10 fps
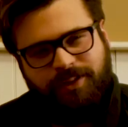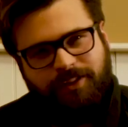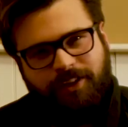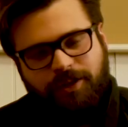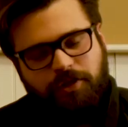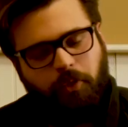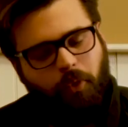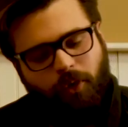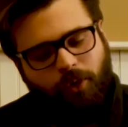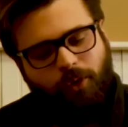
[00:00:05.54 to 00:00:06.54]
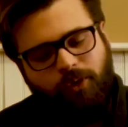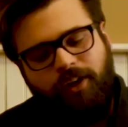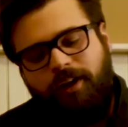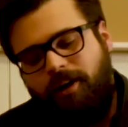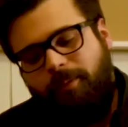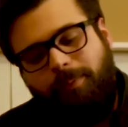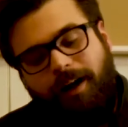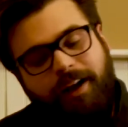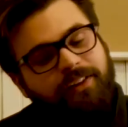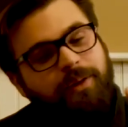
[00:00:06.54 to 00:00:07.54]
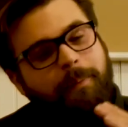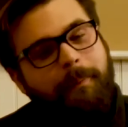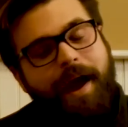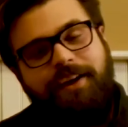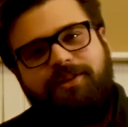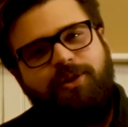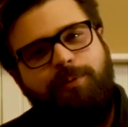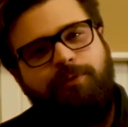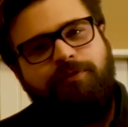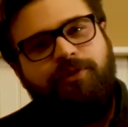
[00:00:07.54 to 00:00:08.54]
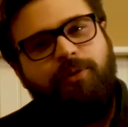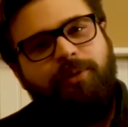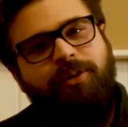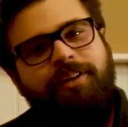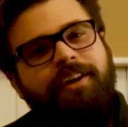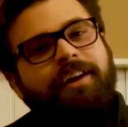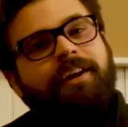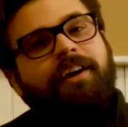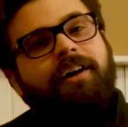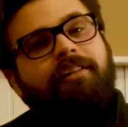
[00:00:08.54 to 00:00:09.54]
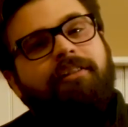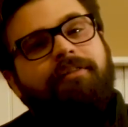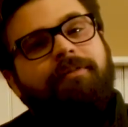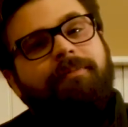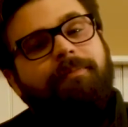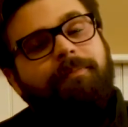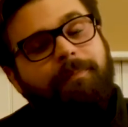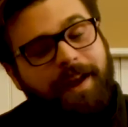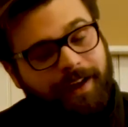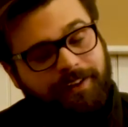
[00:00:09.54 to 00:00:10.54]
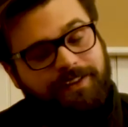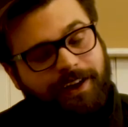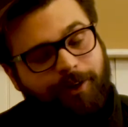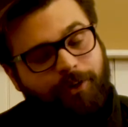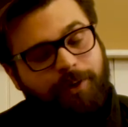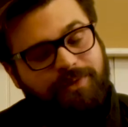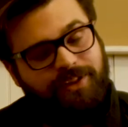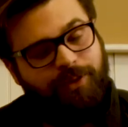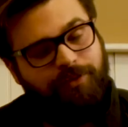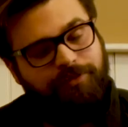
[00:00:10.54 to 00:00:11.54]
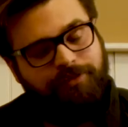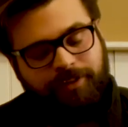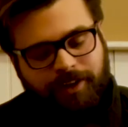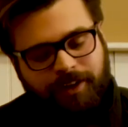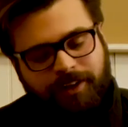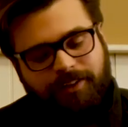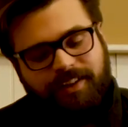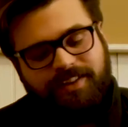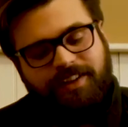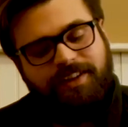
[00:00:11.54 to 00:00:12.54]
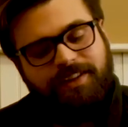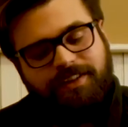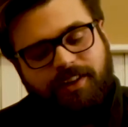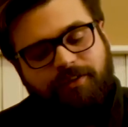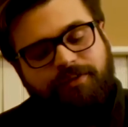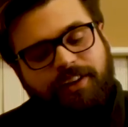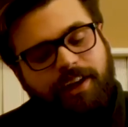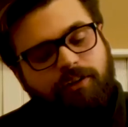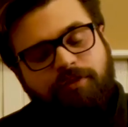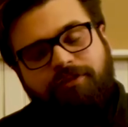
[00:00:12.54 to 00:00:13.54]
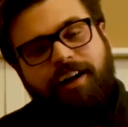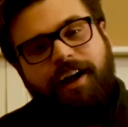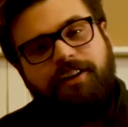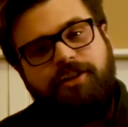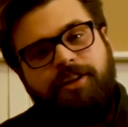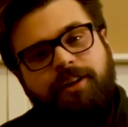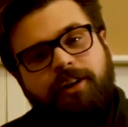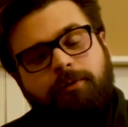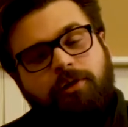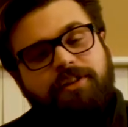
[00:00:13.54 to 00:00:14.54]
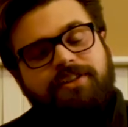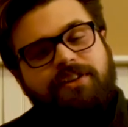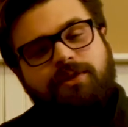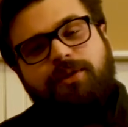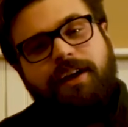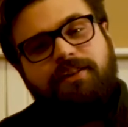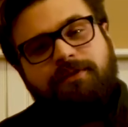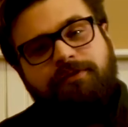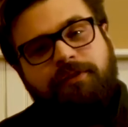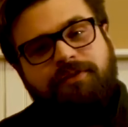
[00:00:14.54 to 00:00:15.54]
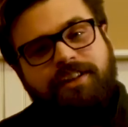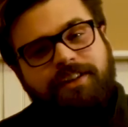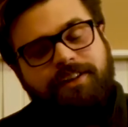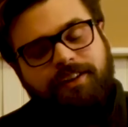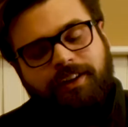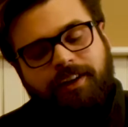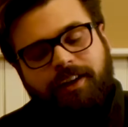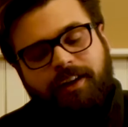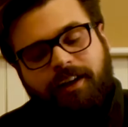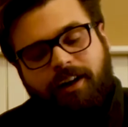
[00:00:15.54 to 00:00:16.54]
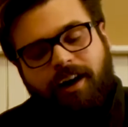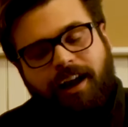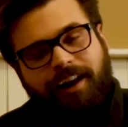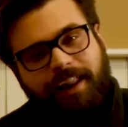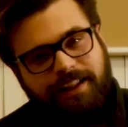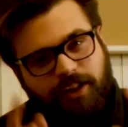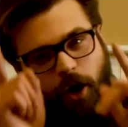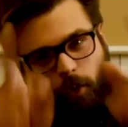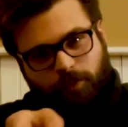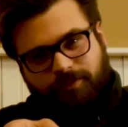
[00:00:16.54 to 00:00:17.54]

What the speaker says: in the niche world by the master perfumer, Andy Tauer himself. This is Vanilla Flash, released in 2015. Let's go!